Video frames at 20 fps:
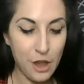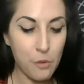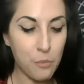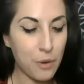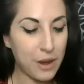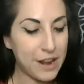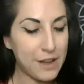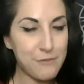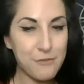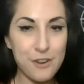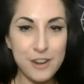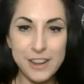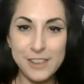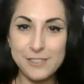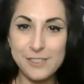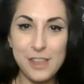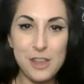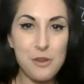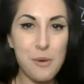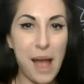Whatever it is
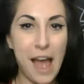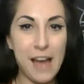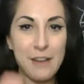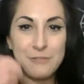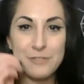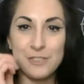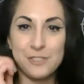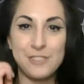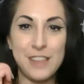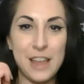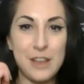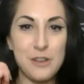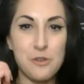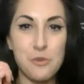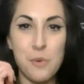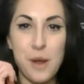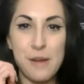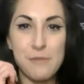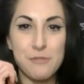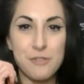that you have to say,
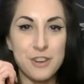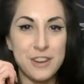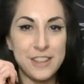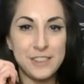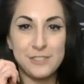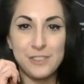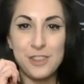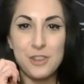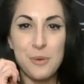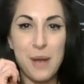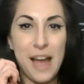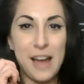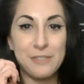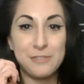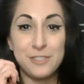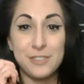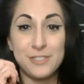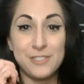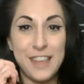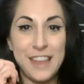whoever it is that you have
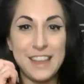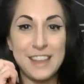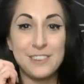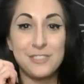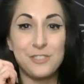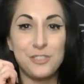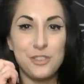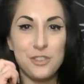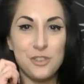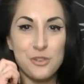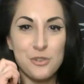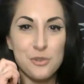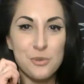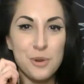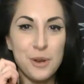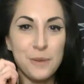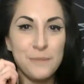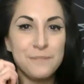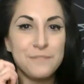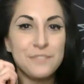to say it to,